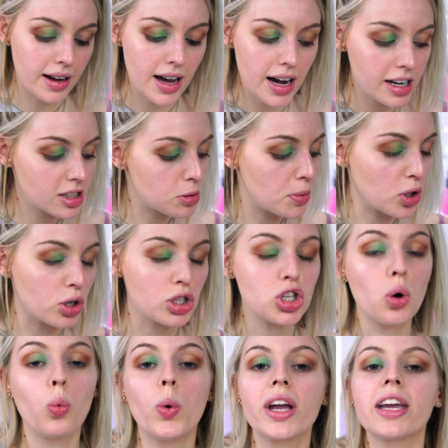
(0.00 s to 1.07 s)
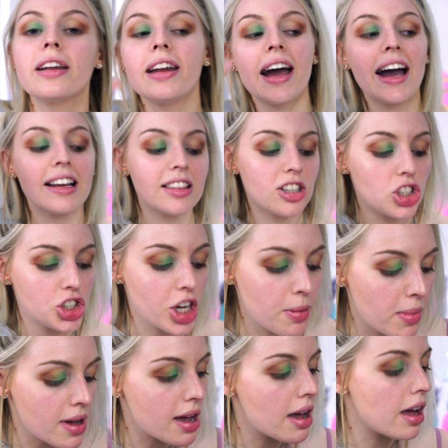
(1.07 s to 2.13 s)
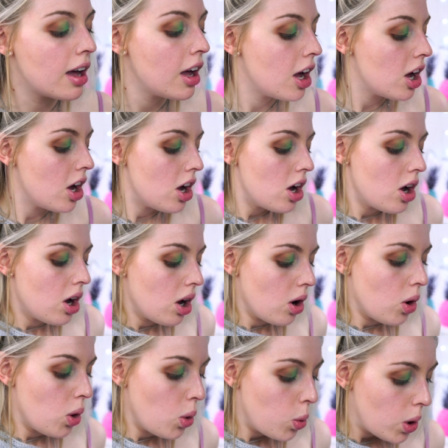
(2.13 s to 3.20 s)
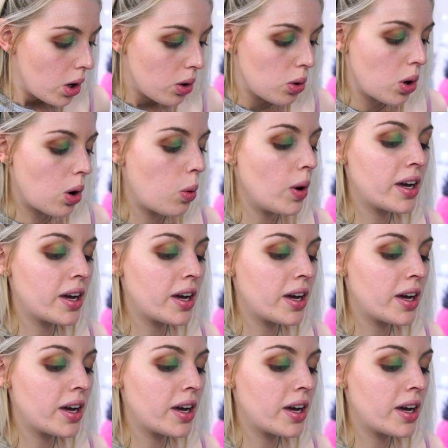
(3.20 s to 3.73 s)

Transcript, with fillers: guys, because we're gonna add the shimmer. Woo!